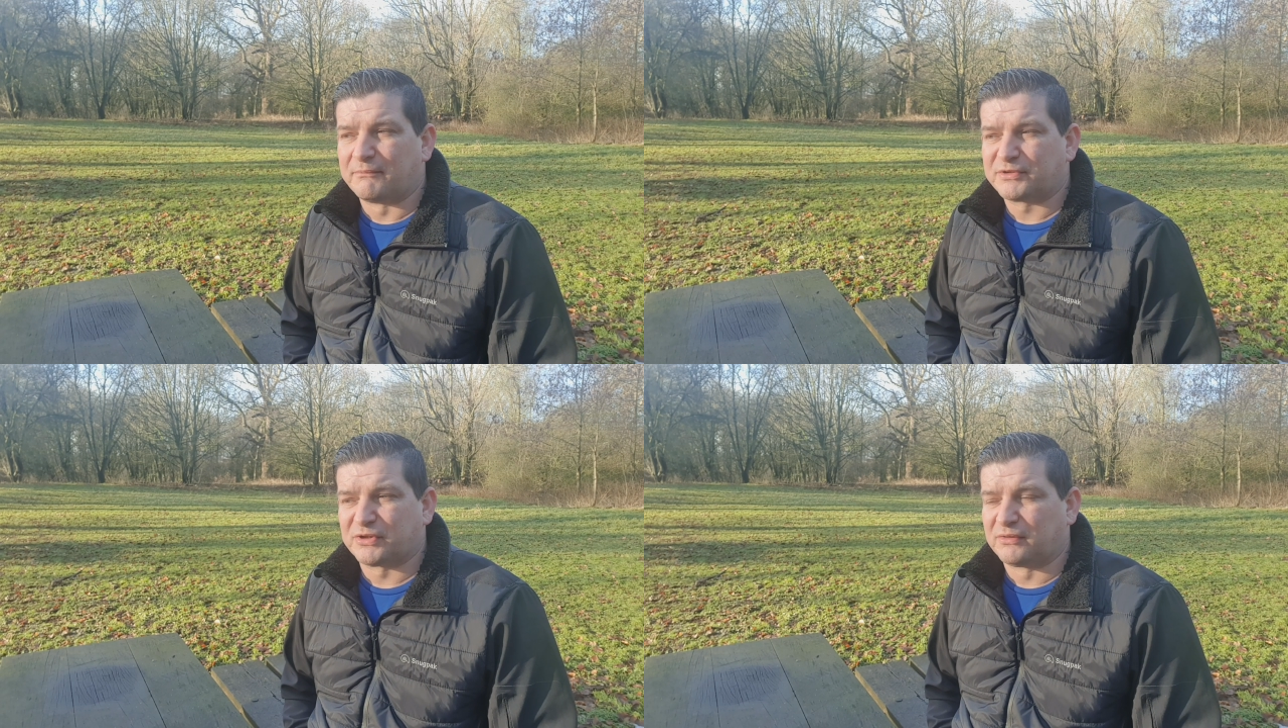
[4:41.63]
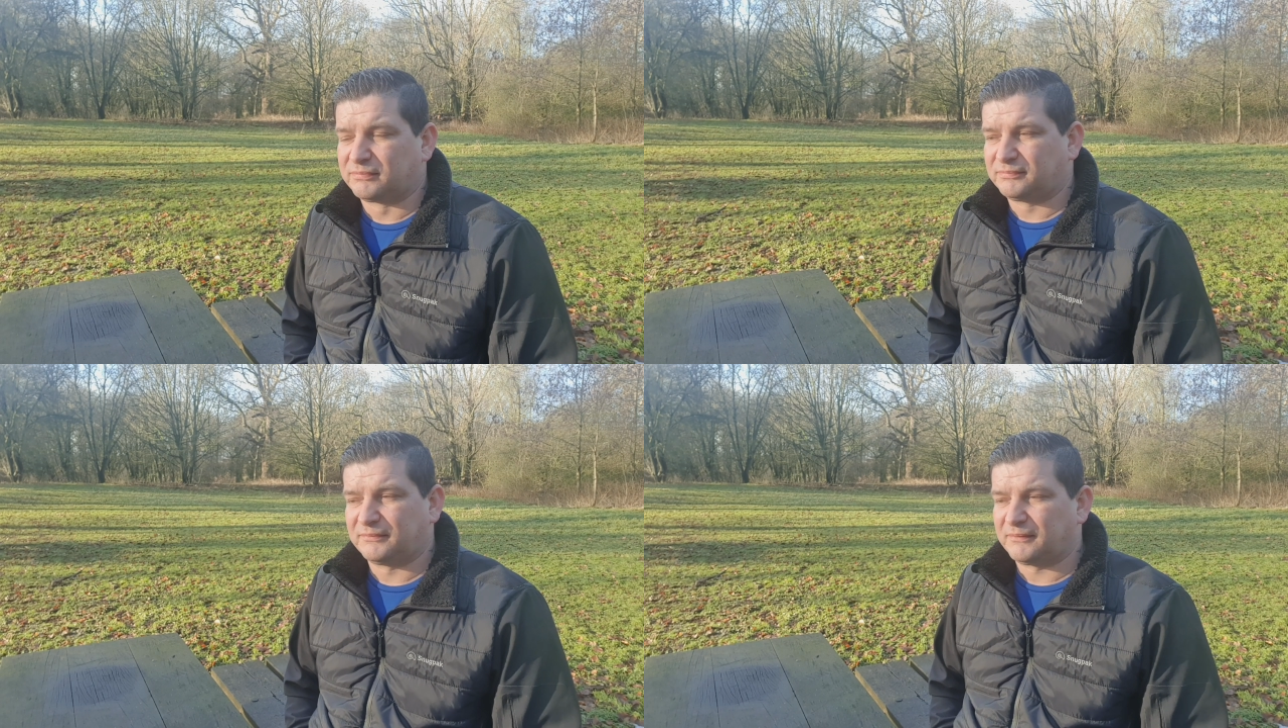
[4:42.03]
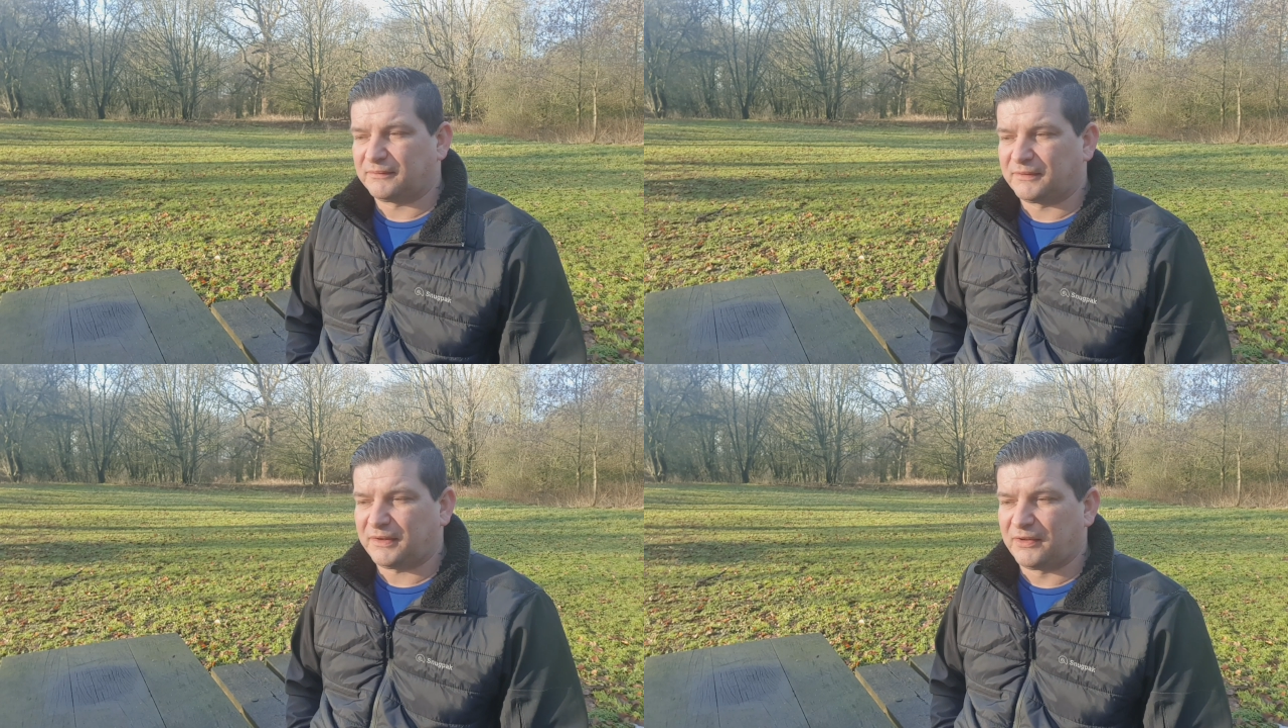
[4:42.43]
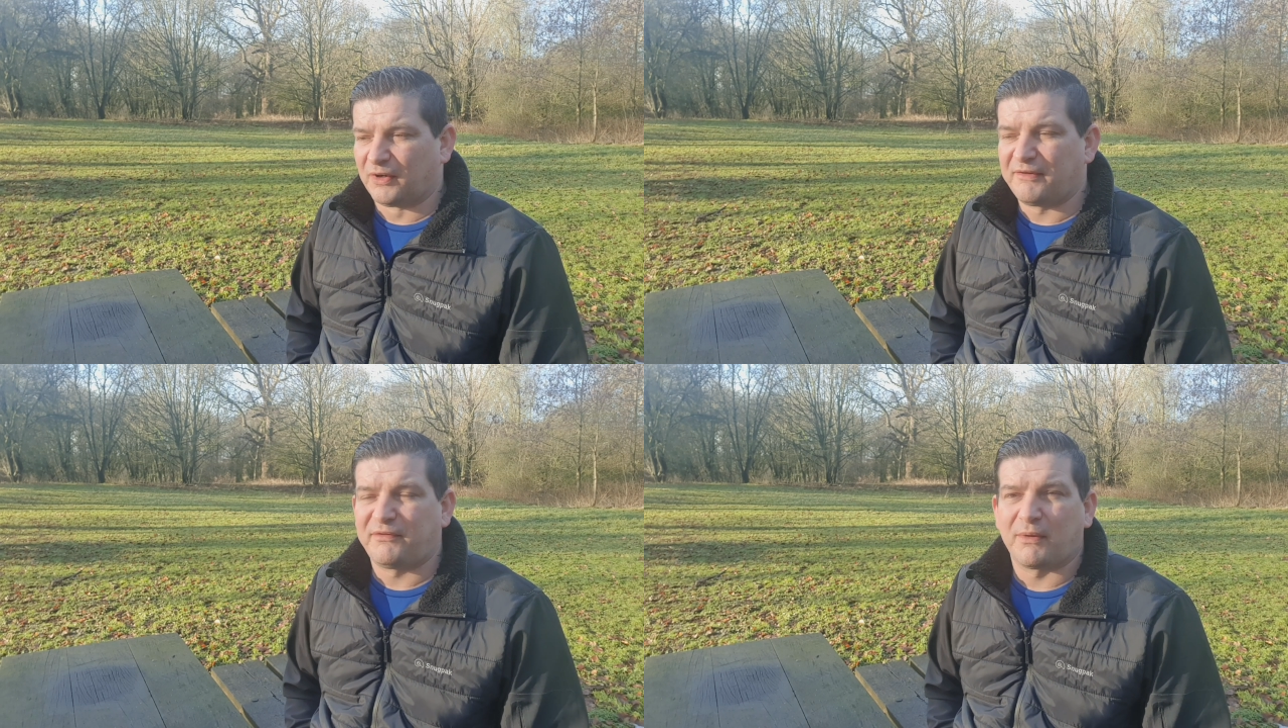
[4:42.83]
So you know,
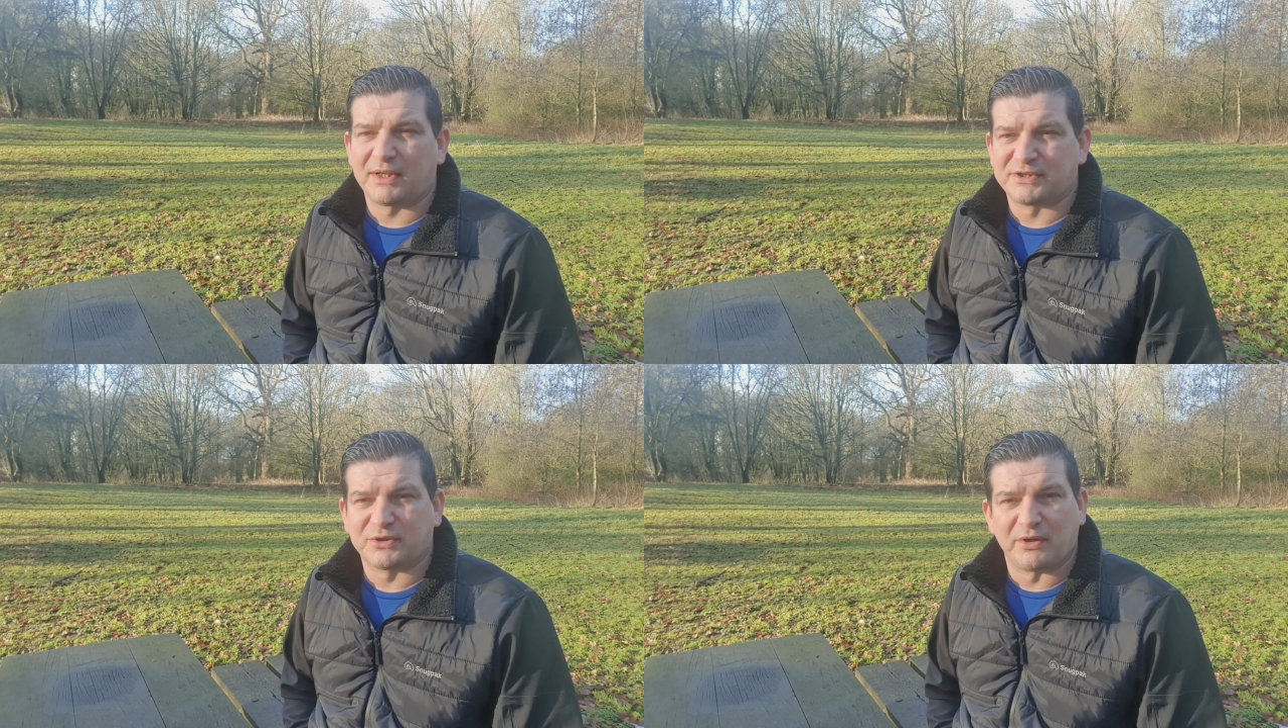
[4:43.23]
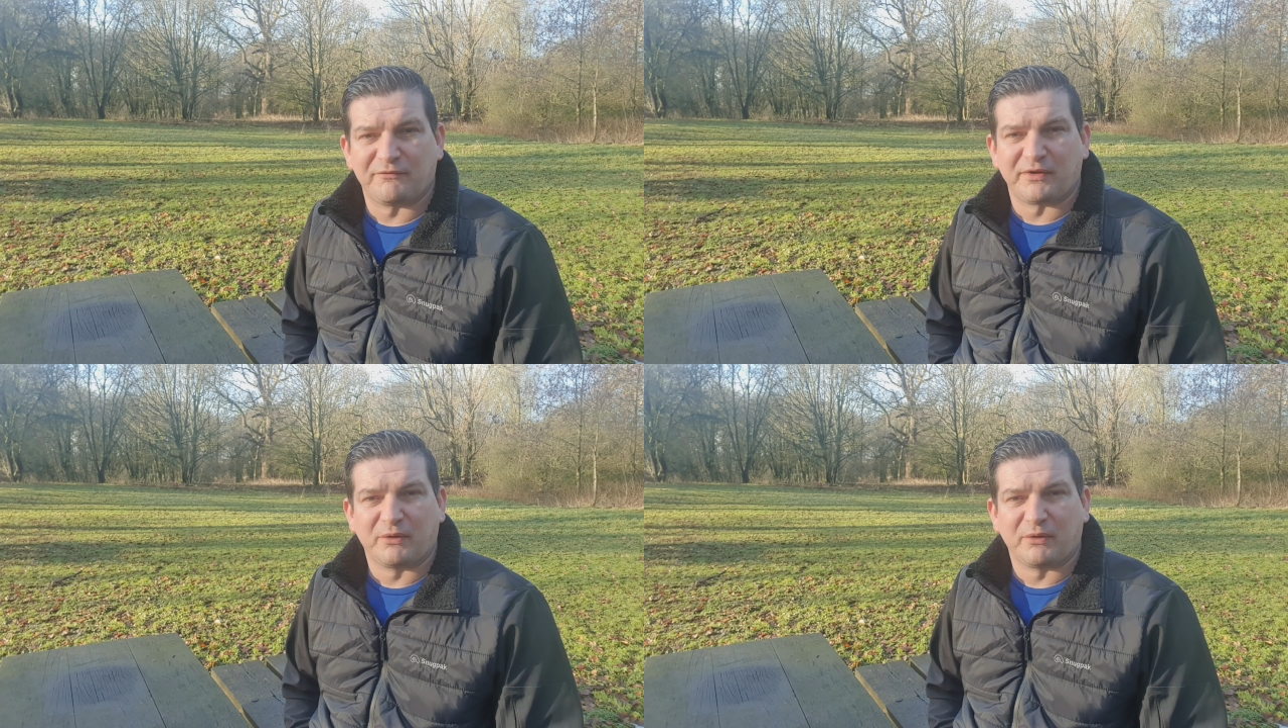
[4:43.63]
if you are just going for